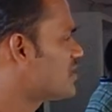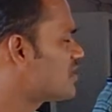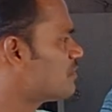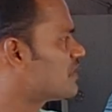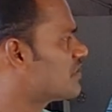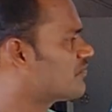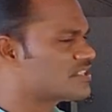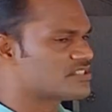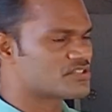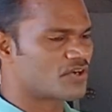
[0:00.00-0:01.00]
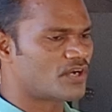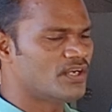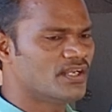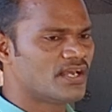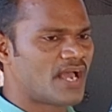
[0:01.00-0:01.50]
first specification is called
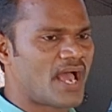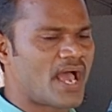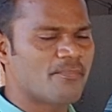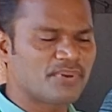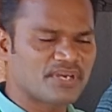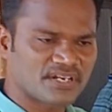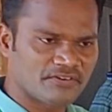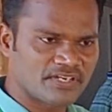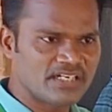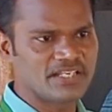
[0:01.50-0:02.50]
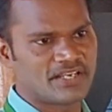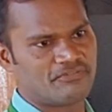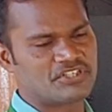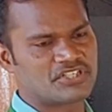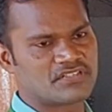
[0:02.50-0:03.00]
ampere hour
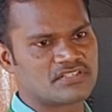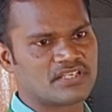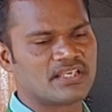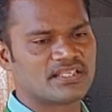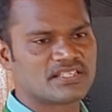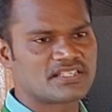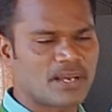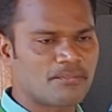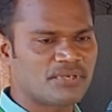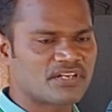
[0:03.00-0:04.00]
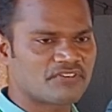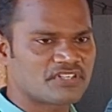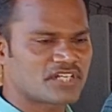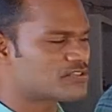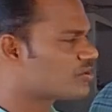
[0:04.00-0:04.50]
efficiency. This ampere hour
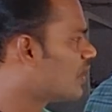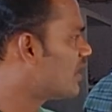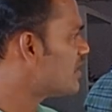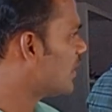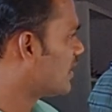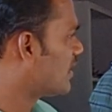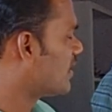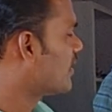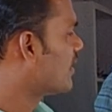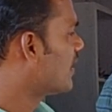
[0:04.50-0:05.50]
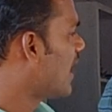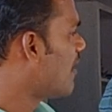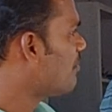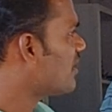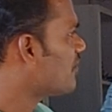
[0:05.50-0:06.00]
is also called as what?
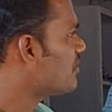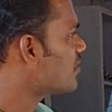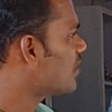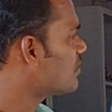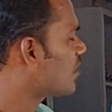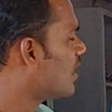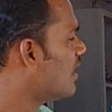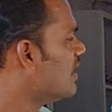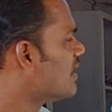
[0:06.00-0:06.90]
Ampere hour is also called